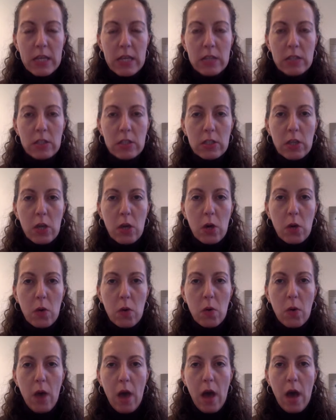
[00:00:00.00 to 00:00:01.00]

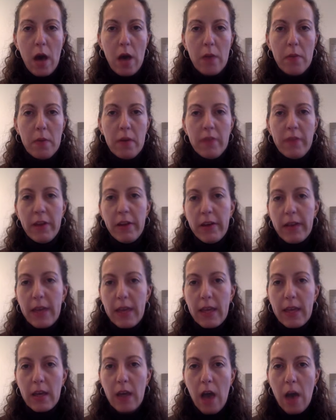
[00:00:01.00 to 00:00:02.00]
So, a
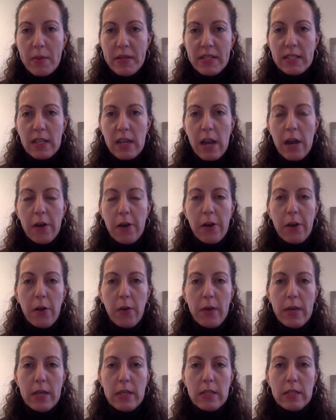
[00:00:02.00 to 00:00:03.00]
very common
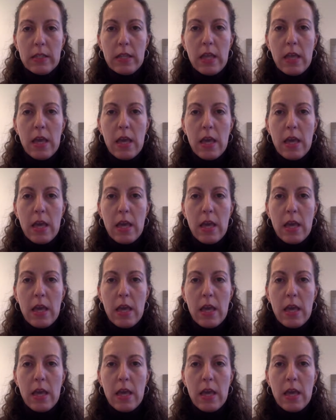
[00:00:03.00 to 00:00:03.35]
scenario is